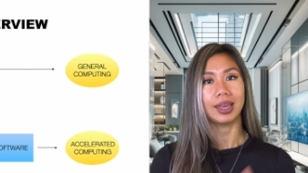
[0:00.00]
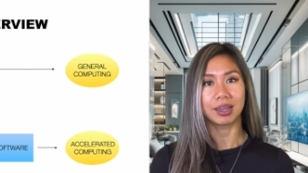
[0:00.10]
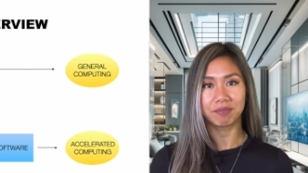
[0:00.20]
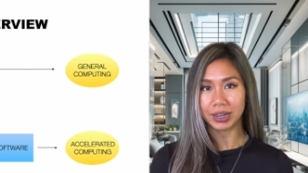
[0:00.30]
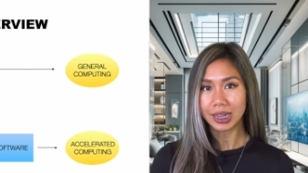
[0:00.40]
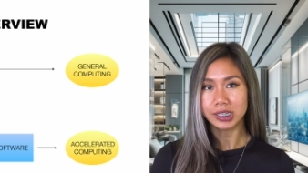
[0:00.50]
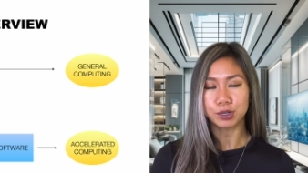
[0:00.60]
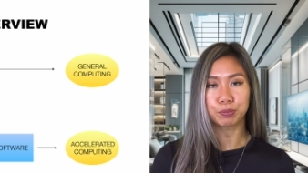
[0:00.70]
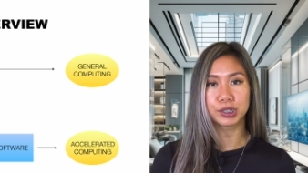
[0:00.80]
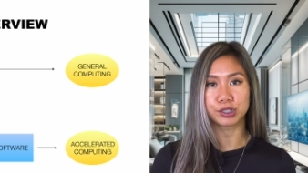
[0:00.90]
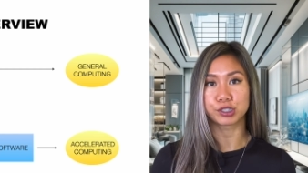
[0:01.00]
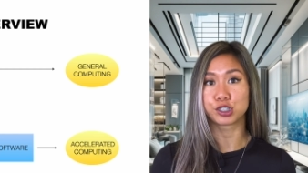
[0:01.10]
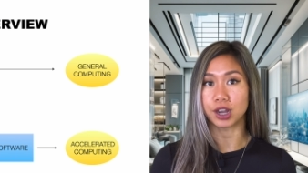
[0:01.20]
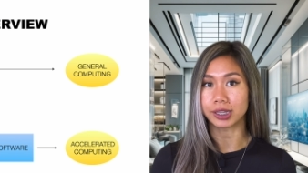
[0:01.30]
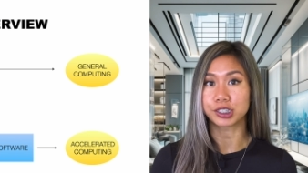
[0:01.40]
NVIDIA didn't produce
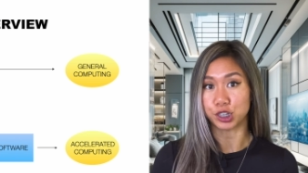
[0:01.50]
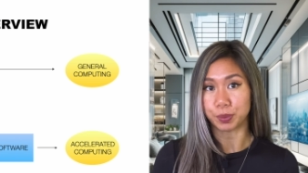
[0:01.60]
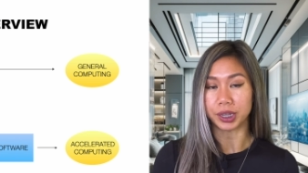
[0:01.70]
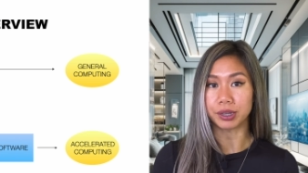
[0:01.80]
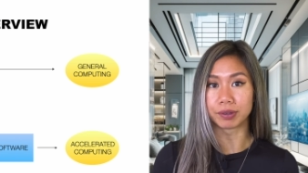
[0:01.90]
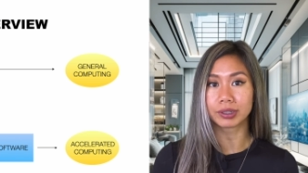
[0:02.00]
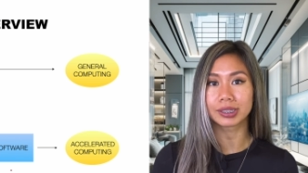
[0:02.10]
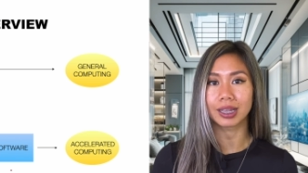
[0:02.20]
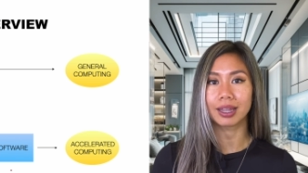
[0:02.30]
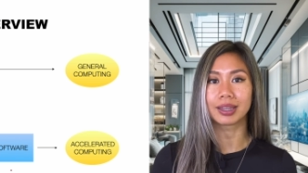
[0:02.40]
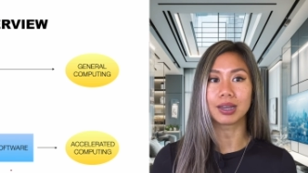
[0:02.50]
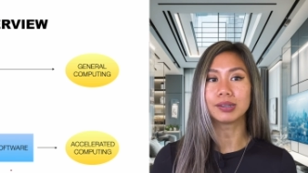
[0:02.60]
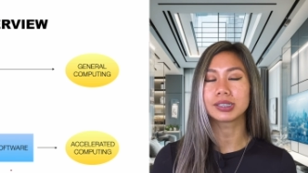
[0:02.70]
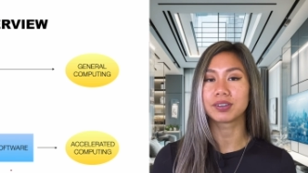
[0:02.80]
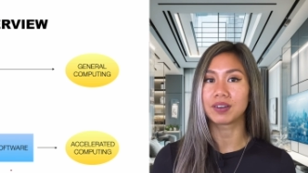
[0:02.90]
just GPUs, they
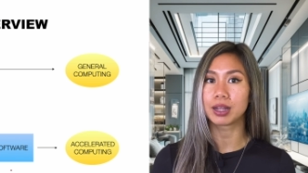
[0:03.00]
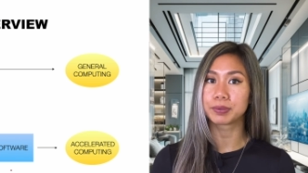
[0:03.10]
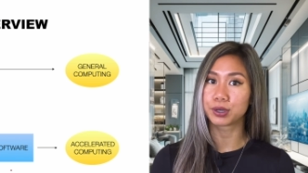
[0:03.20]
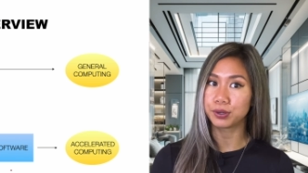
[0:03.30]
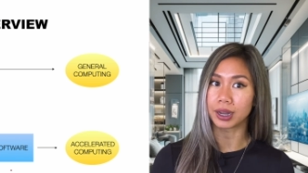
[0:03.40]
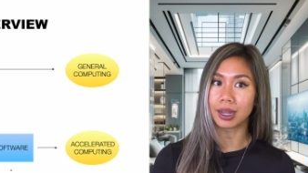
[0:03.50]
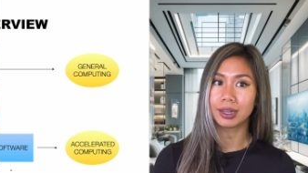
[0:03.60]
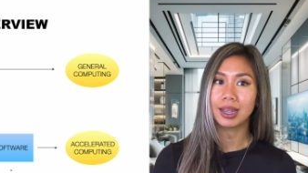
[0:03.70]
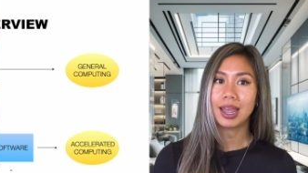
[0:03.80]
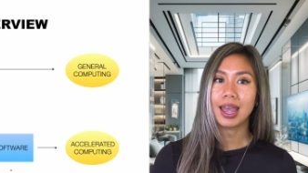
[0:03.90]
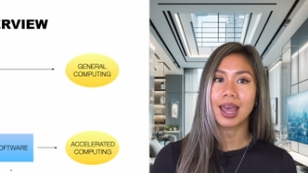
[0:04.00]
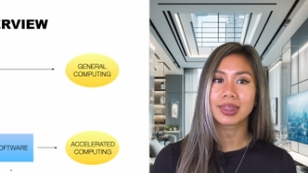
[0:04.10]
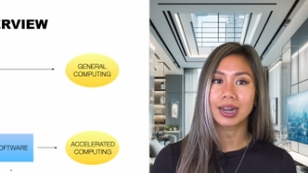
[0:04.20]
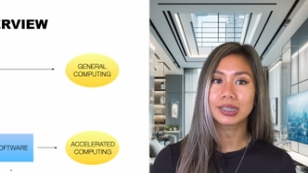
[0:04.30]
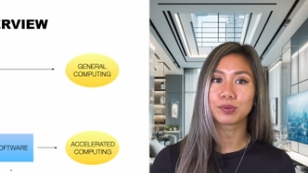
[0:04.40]
also developed CUDA, and
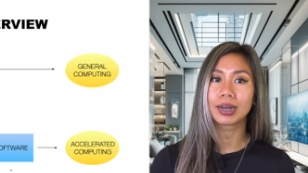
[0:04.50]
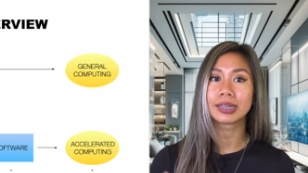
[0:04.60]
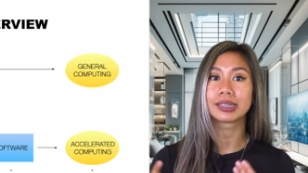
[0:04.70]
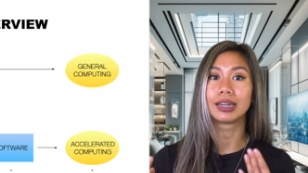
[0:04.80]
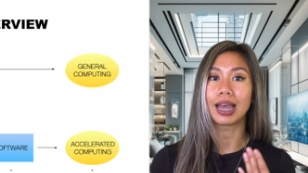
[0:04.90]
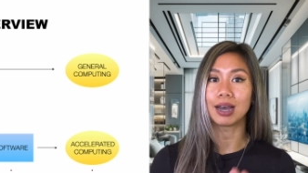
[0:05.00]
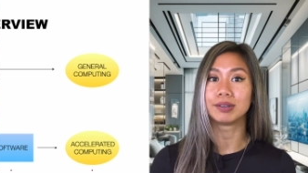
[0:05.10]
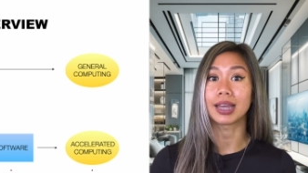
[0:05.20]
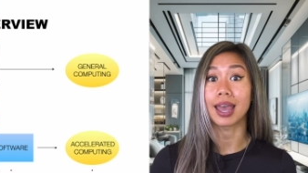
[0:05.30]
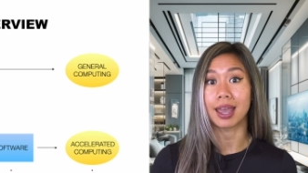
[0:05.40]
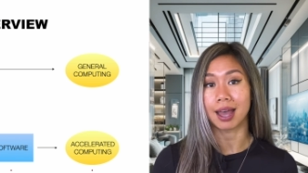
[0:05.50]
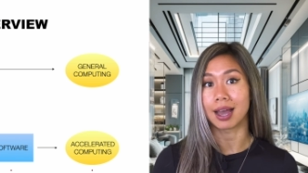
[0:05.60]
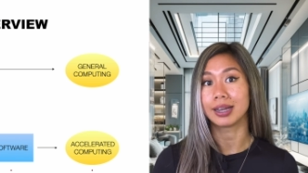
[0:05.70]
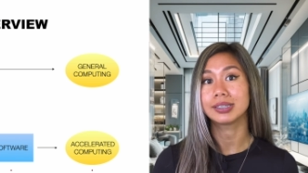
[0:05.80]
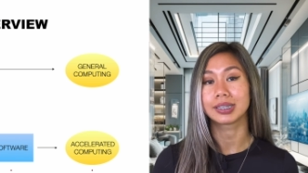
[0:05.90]
that is what has allowed
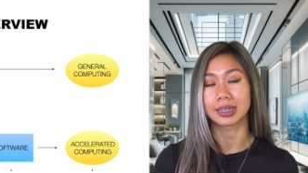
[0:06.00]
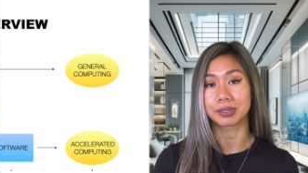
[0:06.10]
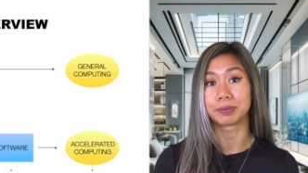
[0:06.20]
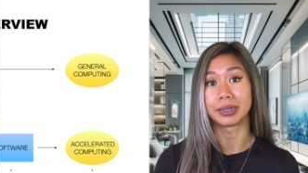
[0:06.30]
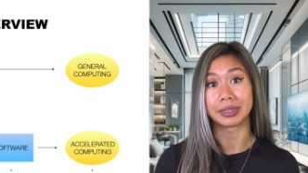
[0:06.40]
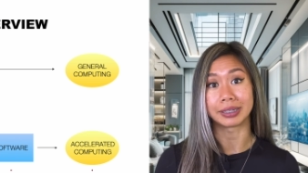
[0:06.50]
AI to get to where it